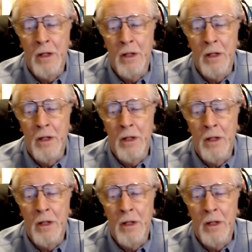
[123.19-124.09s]

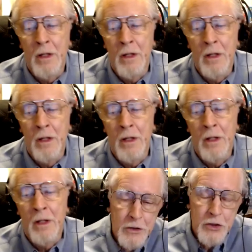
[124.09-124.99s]
parents,
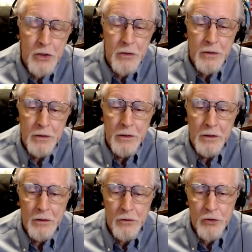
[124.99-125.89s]
to
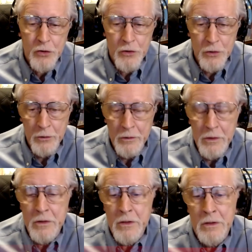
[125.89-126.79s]
encourage
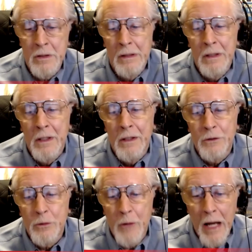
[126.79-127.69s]
their
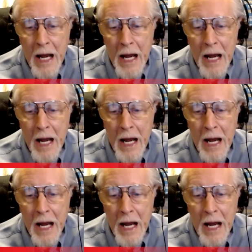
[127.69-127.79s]
students